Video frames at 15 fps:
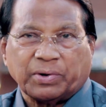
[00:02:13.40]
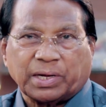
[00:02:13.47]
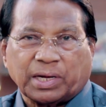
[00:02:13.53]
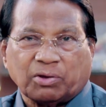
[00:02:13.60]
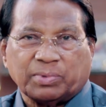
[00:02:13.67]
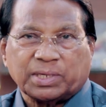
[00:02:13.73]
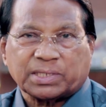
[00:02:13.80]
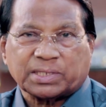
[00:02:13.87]

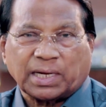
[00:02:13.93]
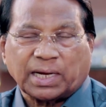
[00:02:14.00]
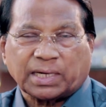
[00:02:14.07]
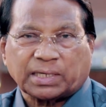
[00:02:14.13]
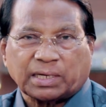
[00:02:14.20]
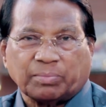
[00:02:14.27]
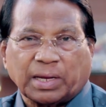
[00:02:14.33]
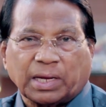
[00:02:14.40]
private have been
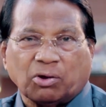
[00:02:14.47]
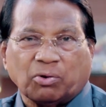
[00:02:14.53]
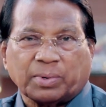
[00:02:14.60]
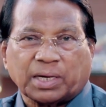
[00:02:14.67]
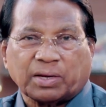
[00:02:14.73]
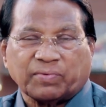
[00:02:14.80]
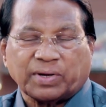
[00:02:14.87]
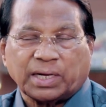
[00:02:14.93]
selected by
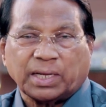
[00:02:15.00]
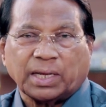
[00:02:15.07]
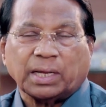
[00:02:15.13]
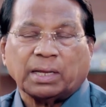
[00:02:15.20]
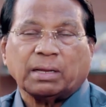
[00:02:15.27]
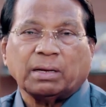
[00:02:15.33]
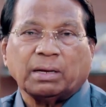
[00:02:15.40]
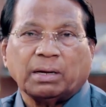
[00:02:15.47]
Government of
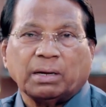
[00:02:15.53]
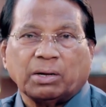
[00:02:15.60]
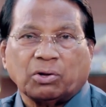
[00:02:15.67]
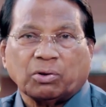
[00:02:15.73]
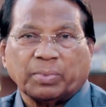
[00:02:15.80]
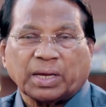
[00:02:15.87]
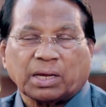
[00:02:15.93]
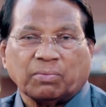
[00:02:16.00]
India
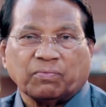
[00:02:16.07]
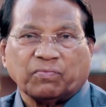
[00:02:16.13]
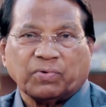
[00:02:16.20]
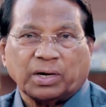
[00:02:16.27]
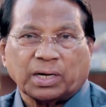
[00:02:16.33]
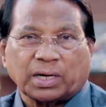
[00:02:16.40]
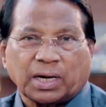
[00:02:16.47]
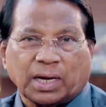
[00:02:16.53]
to become
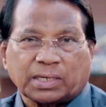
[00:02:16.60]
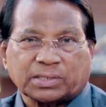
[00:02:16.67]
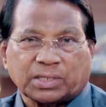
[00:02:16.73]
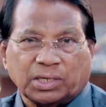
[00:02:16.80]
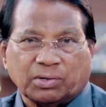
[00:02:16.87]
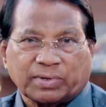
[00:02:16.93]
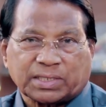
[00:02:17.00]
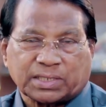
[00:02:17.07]

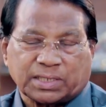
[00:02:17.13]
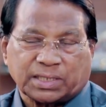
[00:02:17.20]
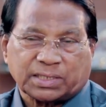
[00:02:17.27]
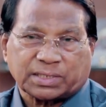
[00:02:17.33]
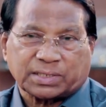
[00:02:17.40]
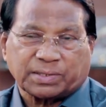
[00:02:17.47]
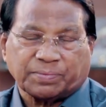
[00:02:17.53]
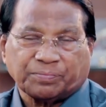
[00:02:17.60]
world-class
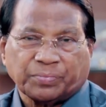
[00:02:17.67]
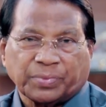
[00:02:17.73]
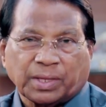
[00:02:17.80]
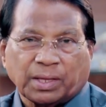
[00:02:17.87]
universities.